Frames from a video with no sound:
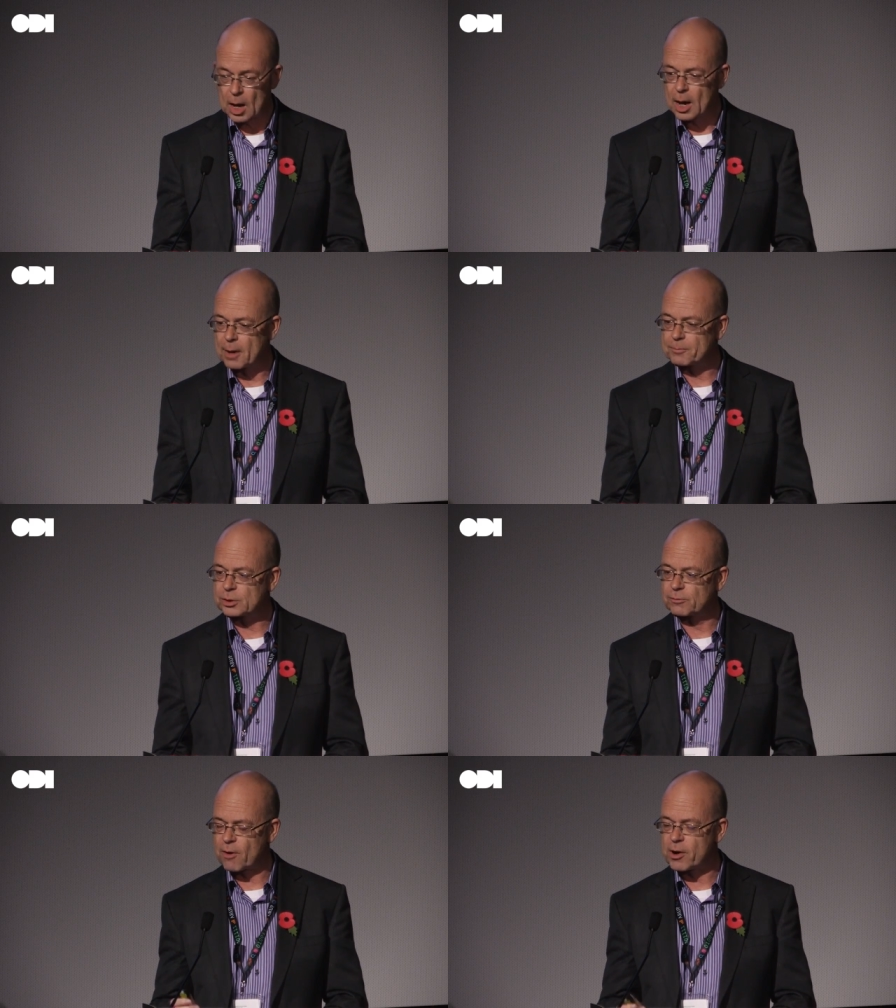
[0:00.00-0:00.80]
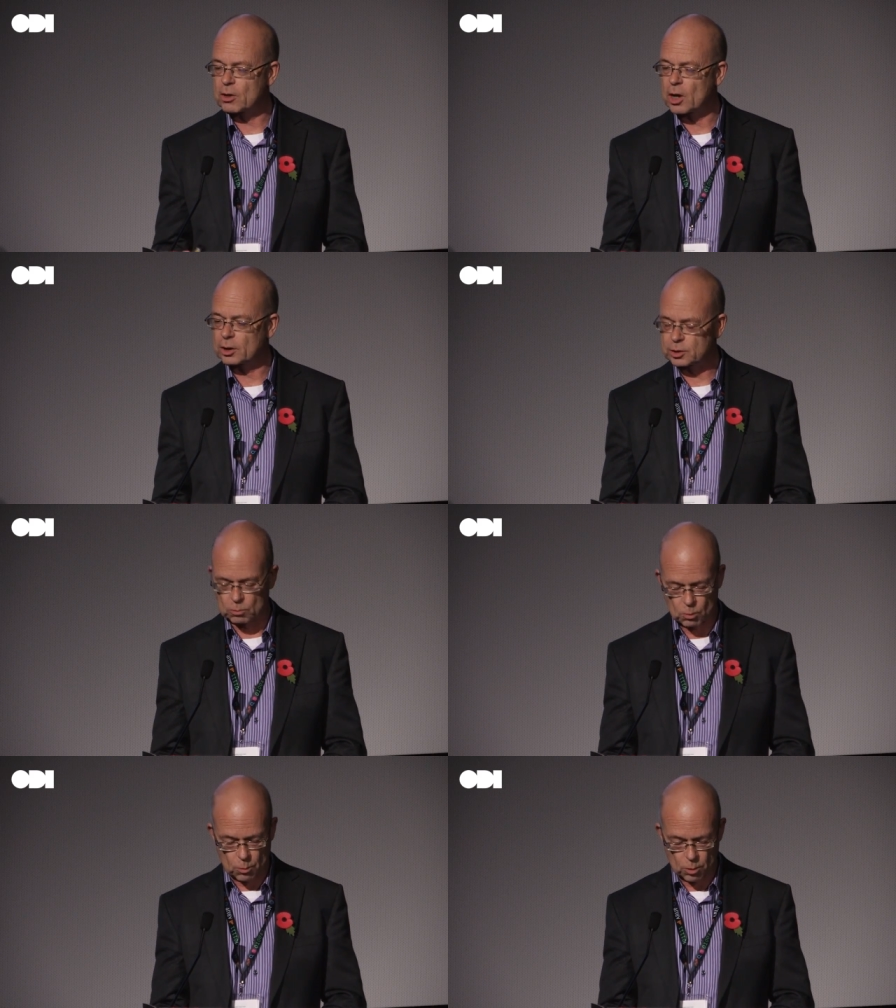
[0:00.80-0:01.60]
It's a very good
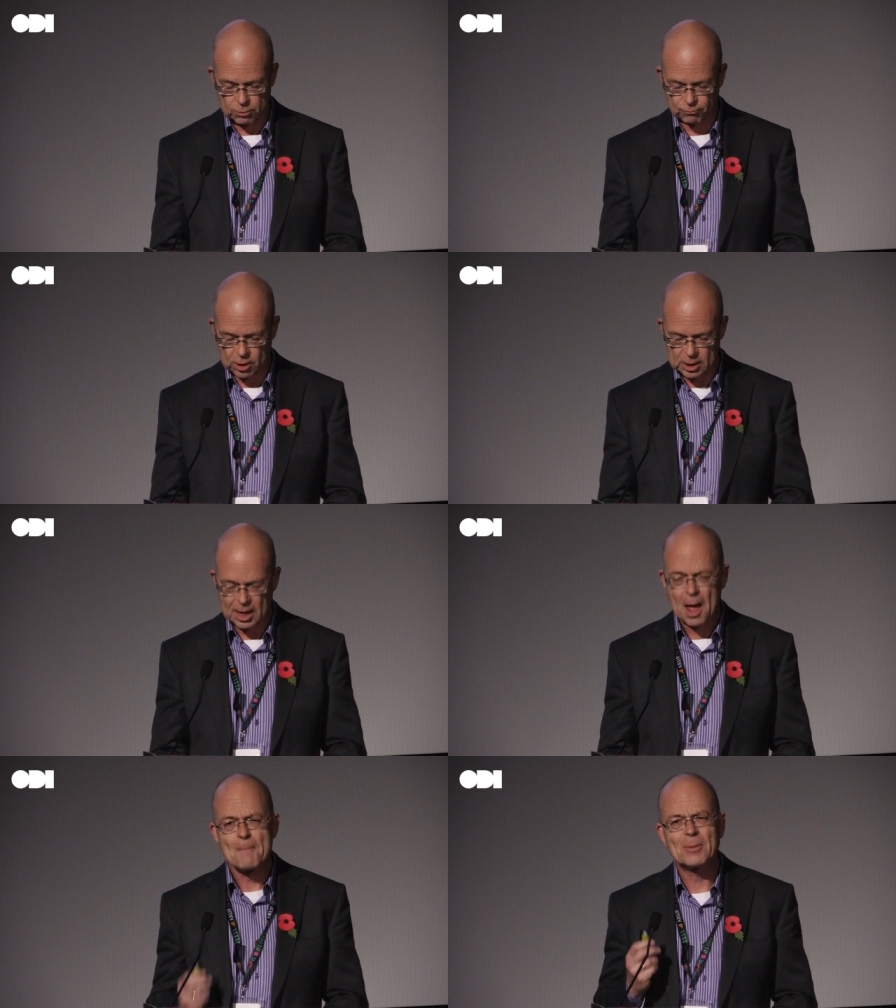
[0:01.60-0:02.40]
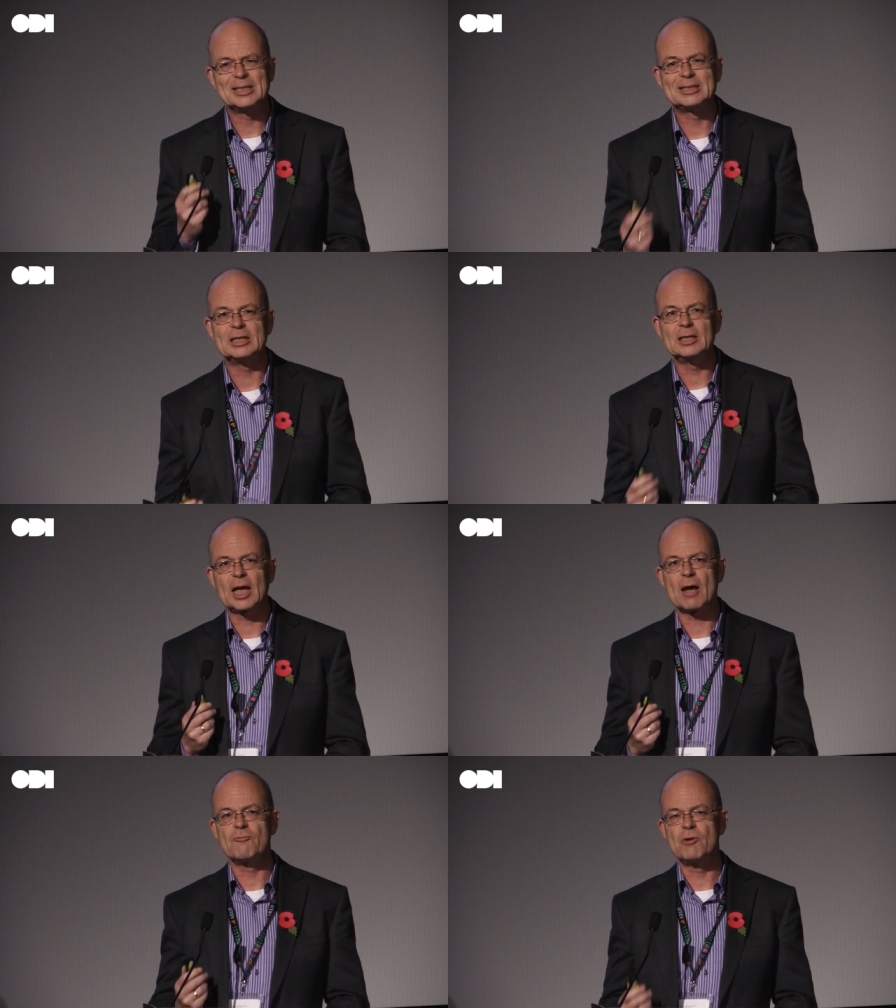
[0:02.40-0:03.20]
article, well worth reading. But it didn't
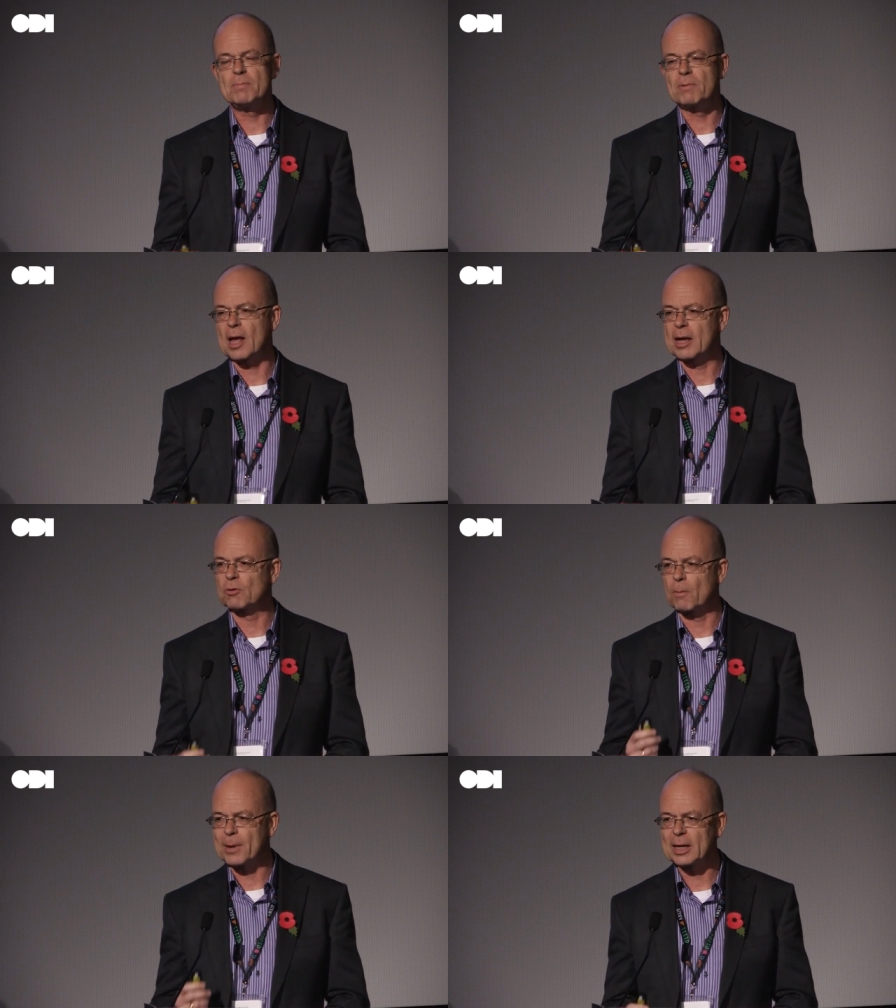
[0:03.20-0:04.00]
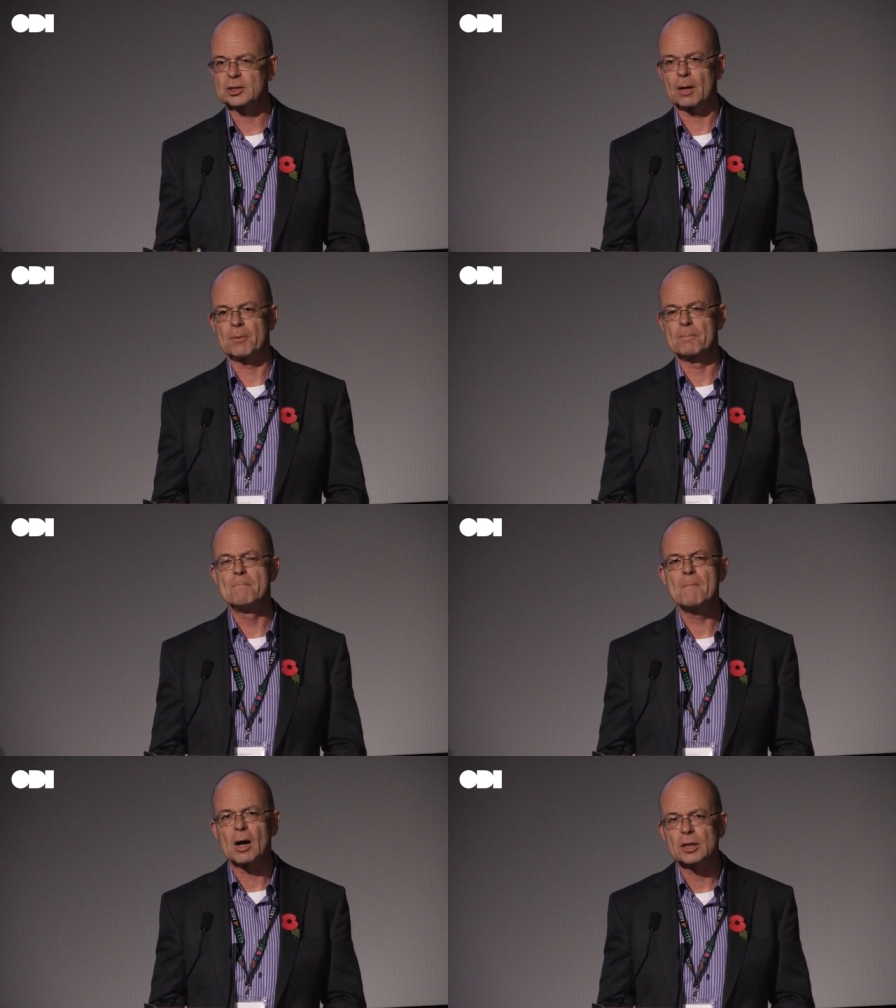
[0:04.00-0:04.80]
get replayed or picked up
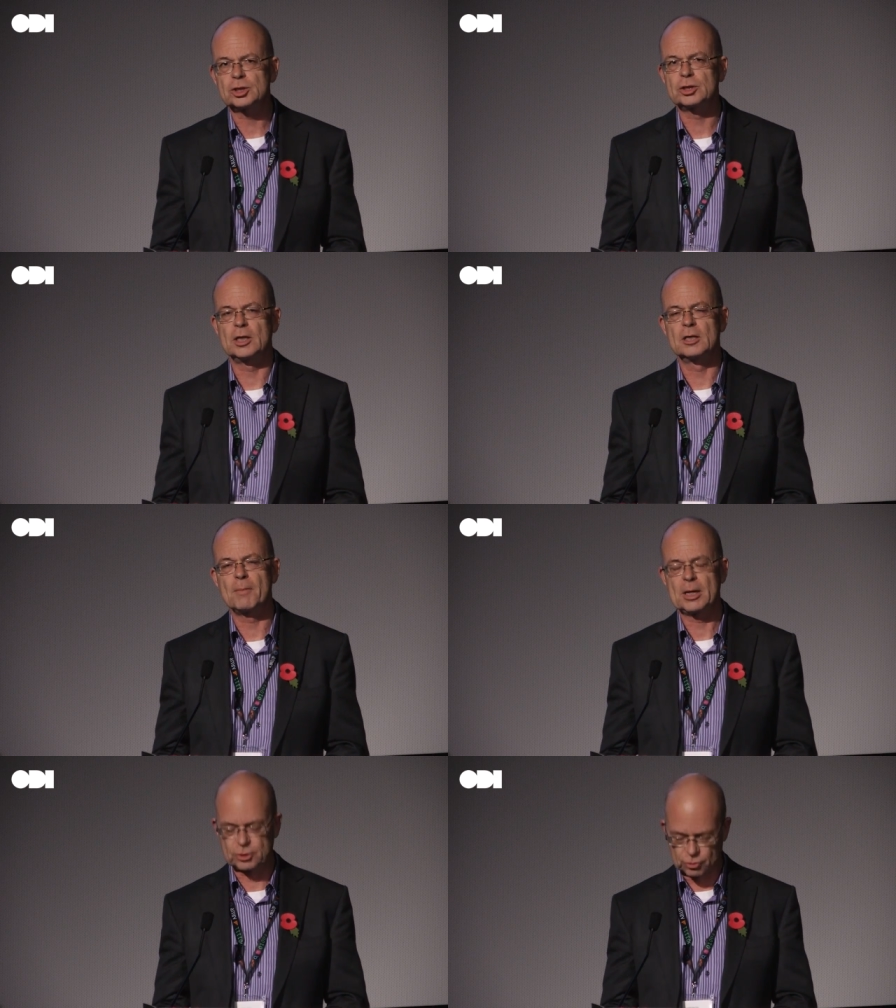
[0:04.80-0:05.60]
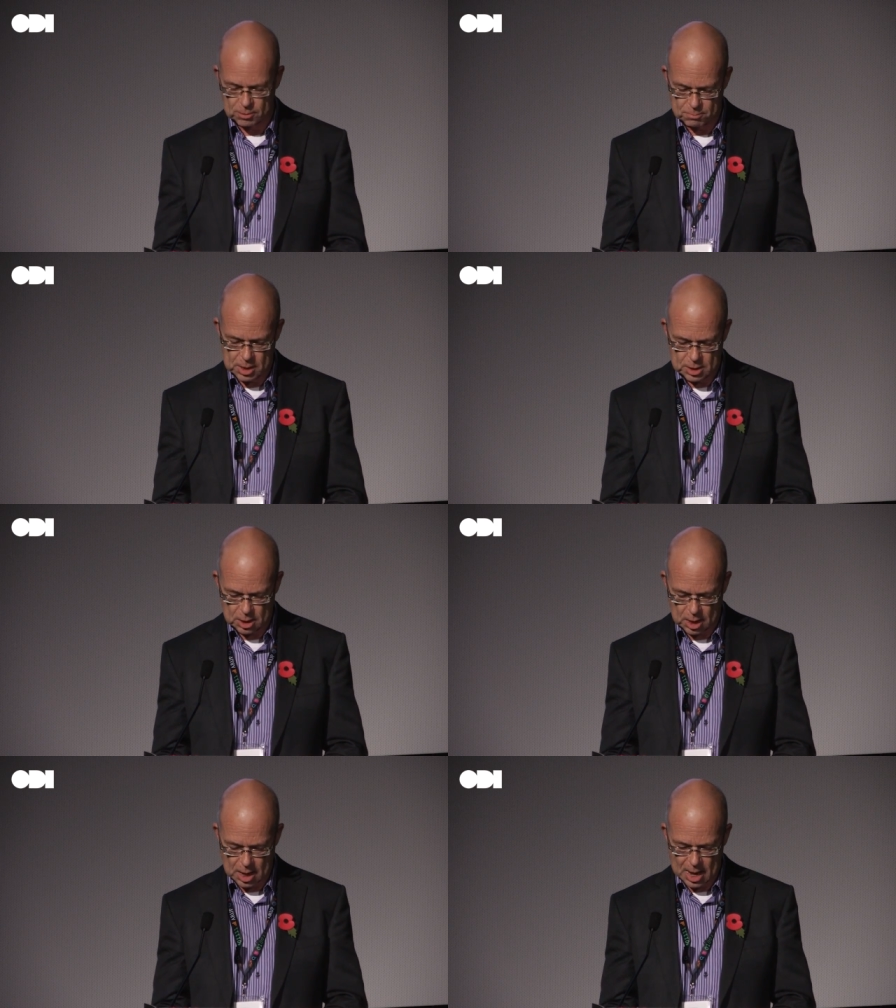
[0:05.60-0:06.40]
much in the mainstream
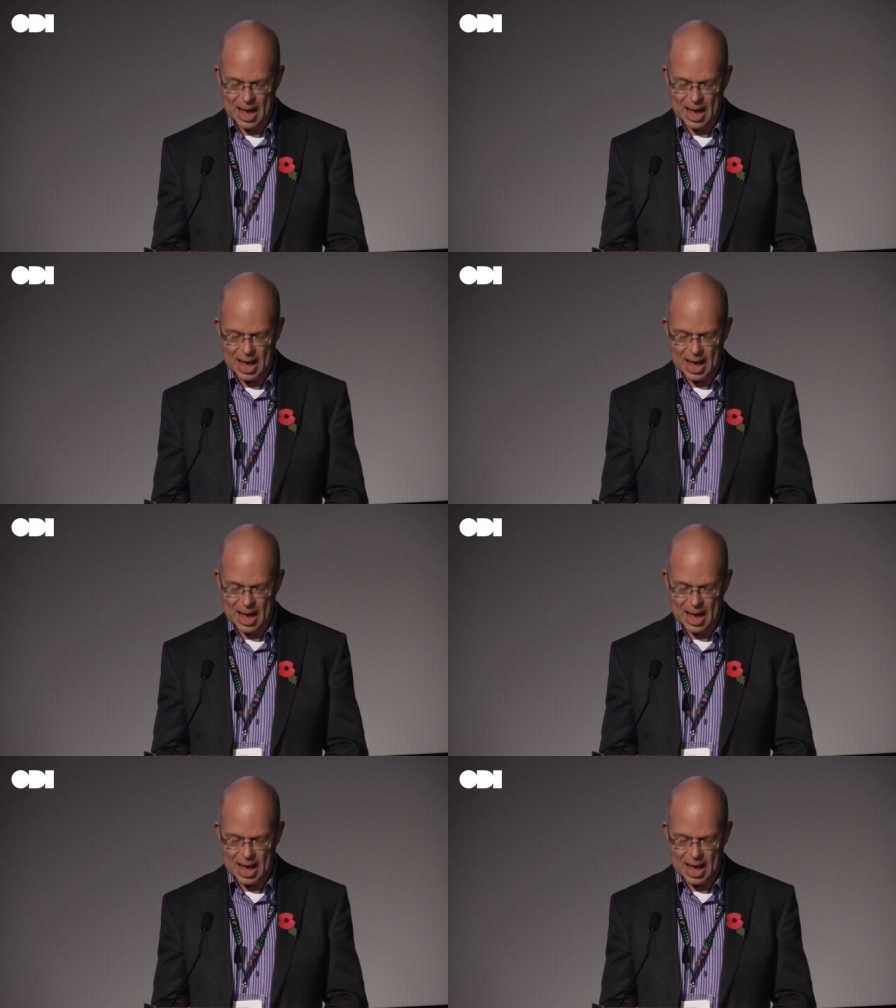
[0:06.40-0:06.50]
media.